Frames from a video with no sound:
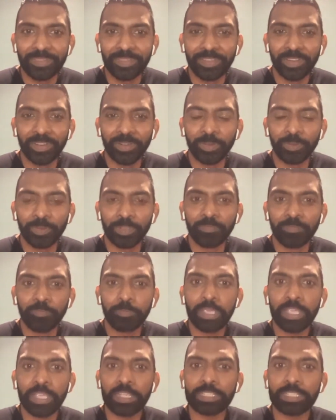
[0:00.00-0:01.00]
It was a
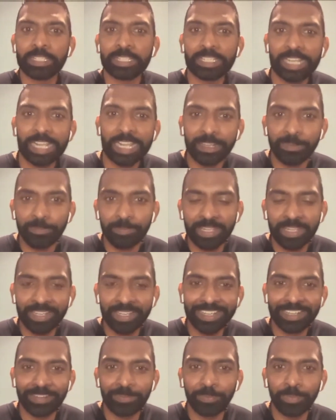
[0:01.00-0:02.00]
big
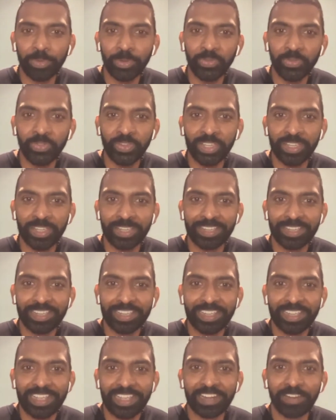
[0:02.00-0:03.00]
statement in a movie,
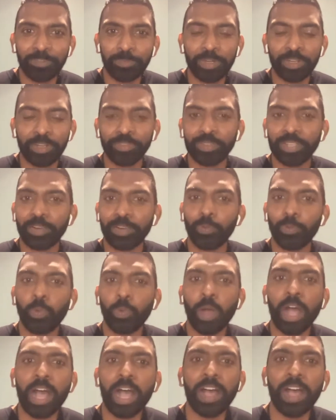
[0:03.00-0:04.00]
and everybody's like,
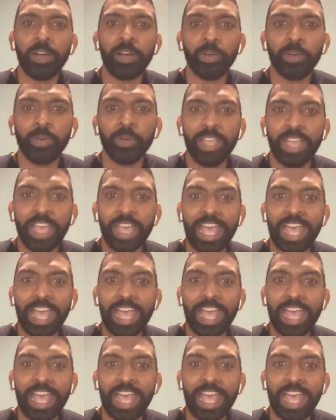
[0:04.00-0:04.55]
"Wow!"